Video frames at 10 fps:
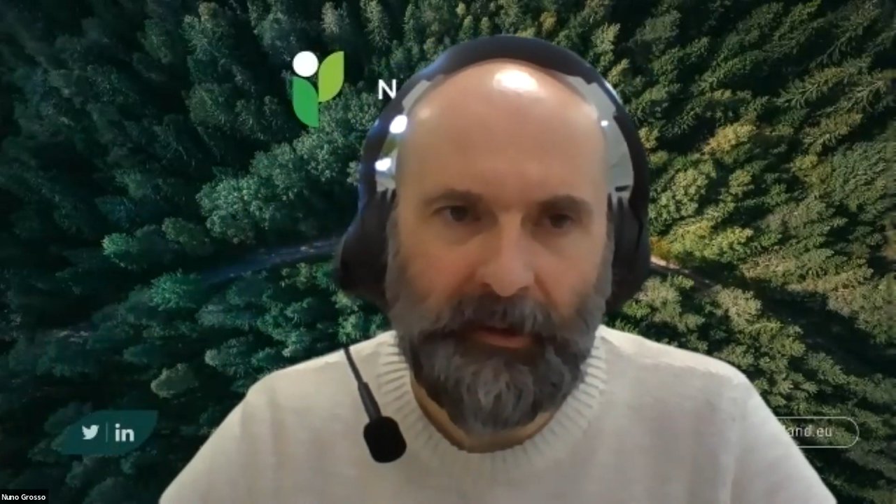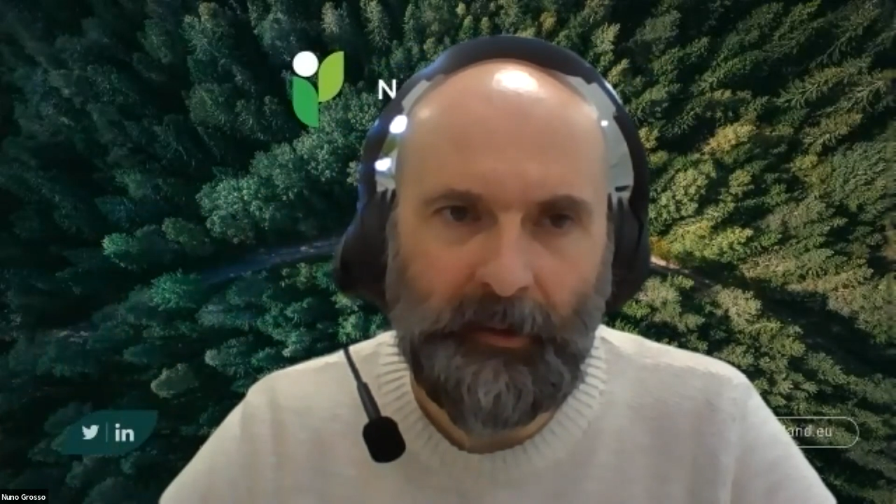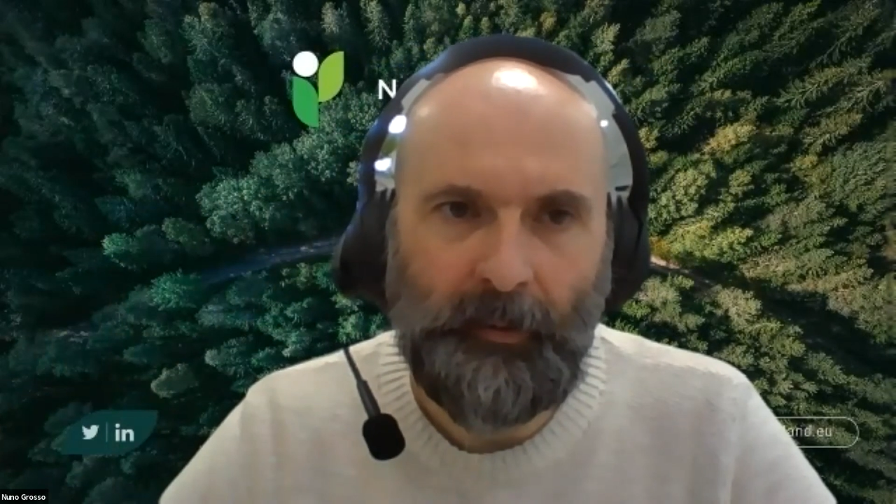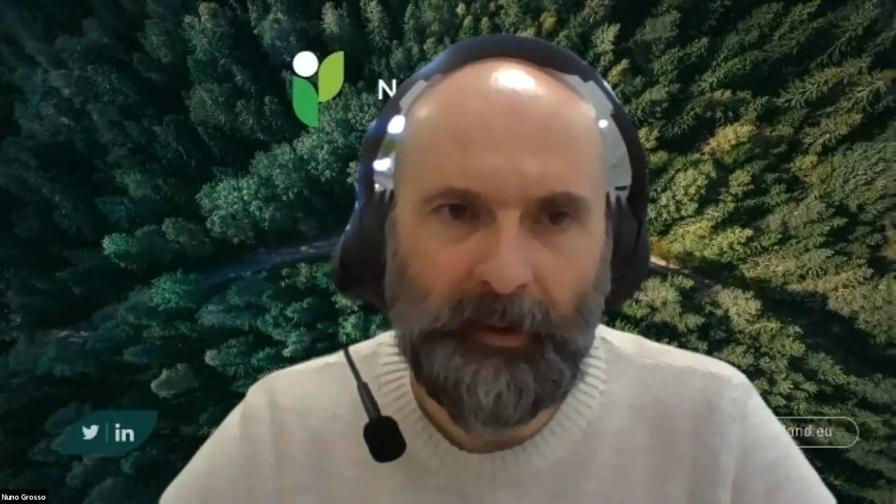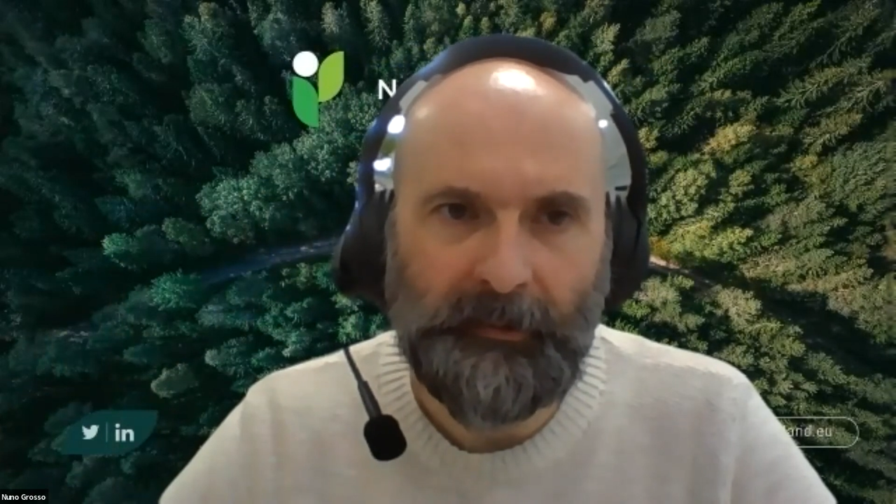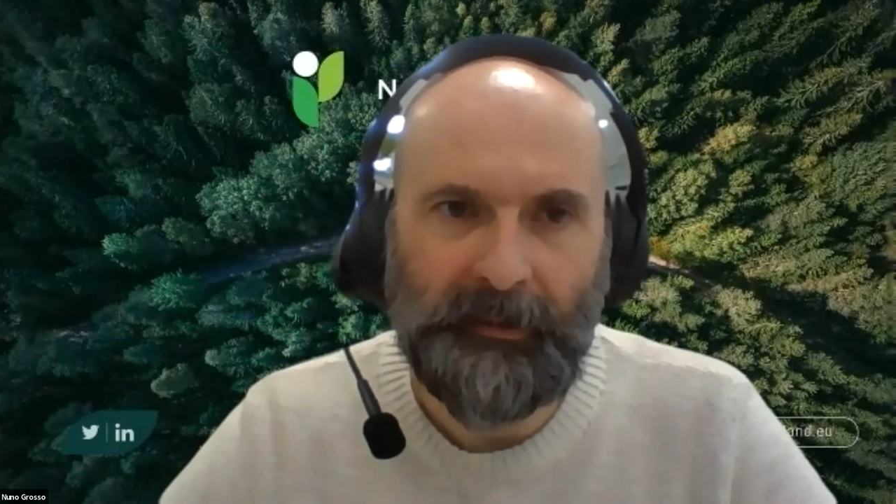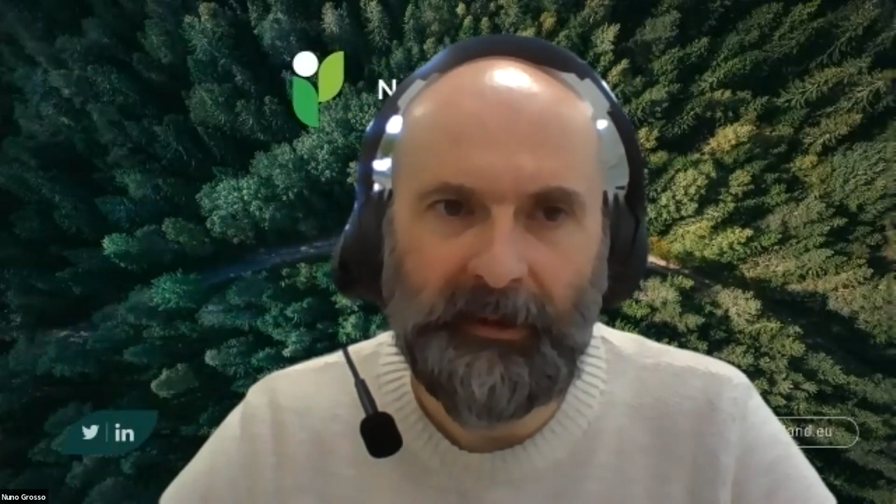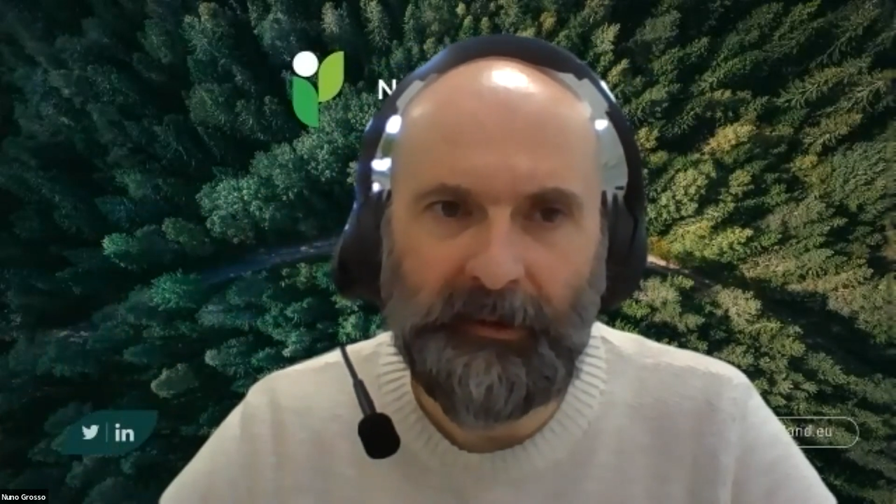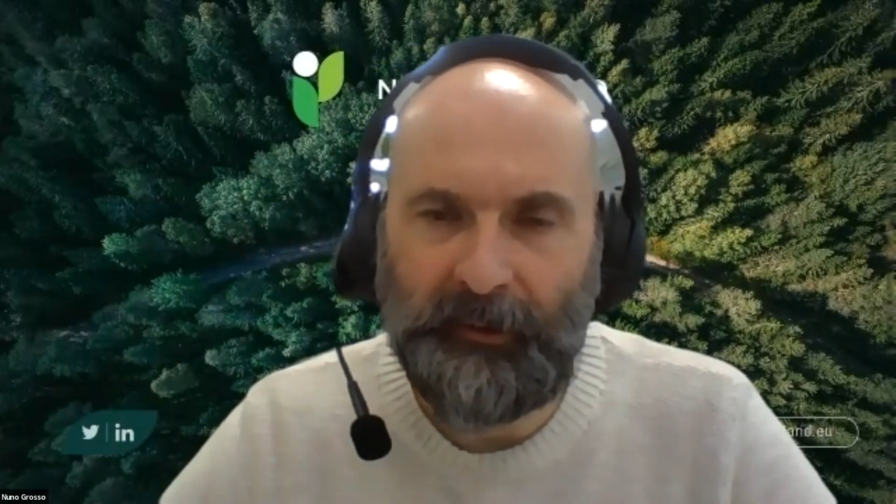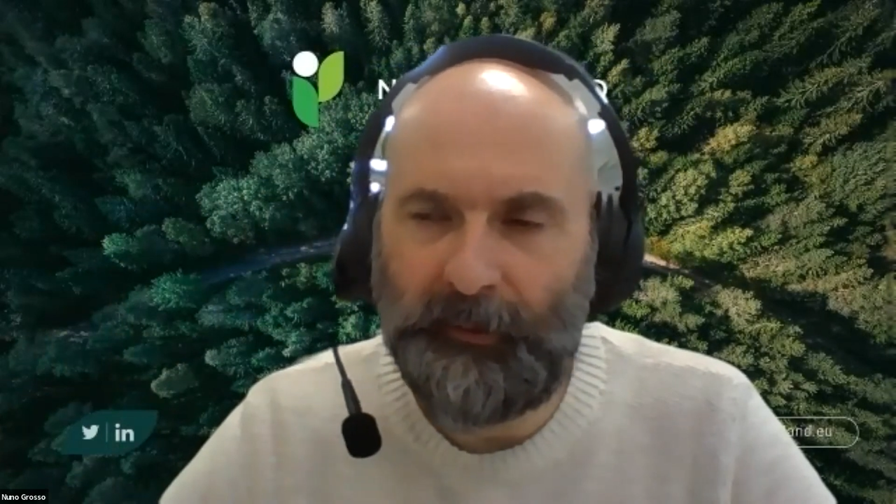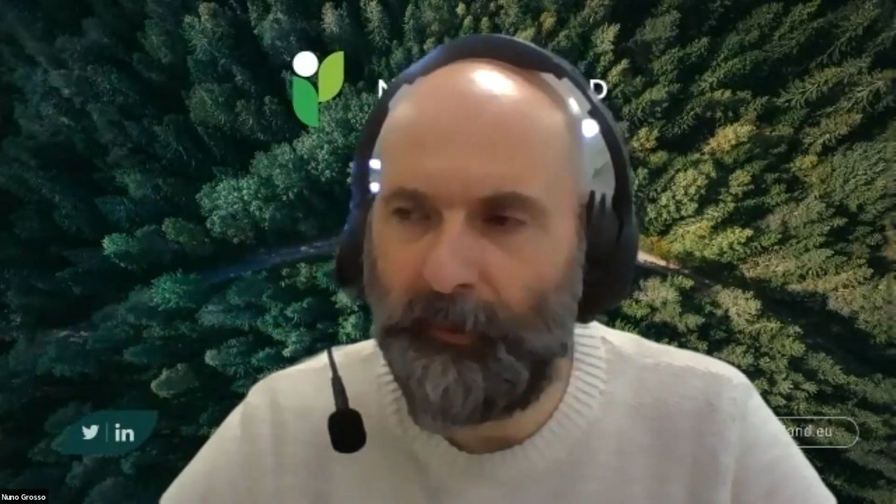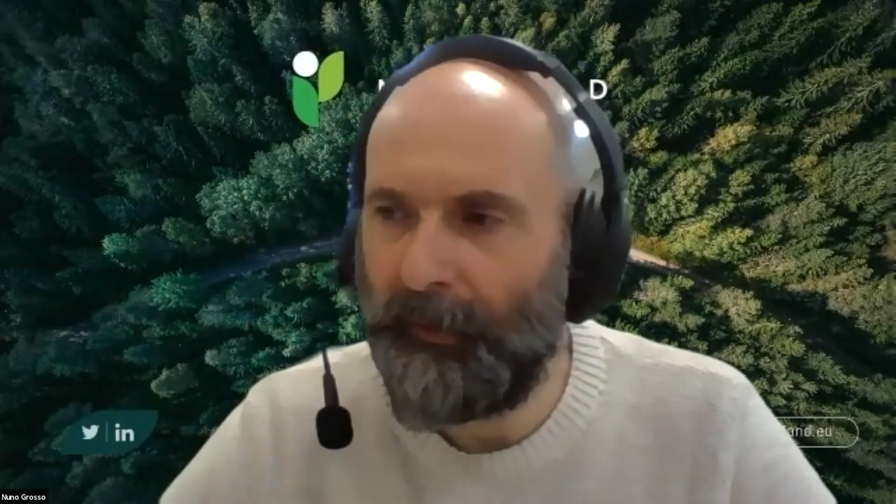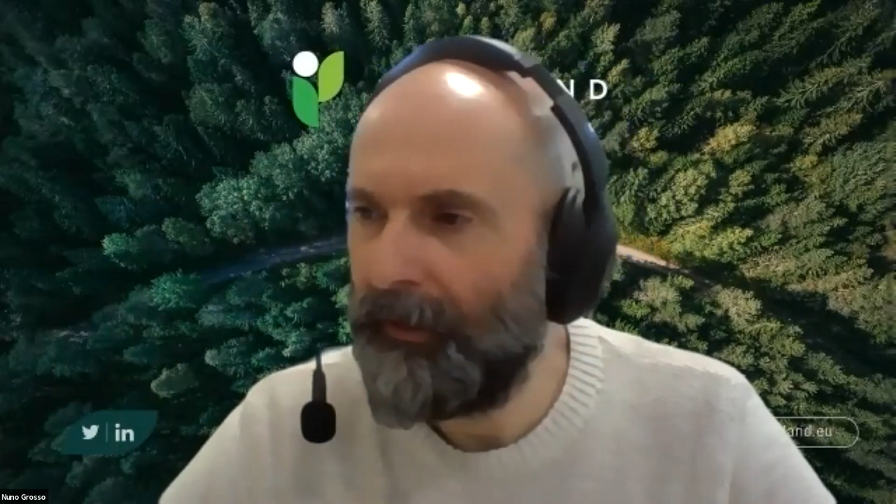go, what we can do.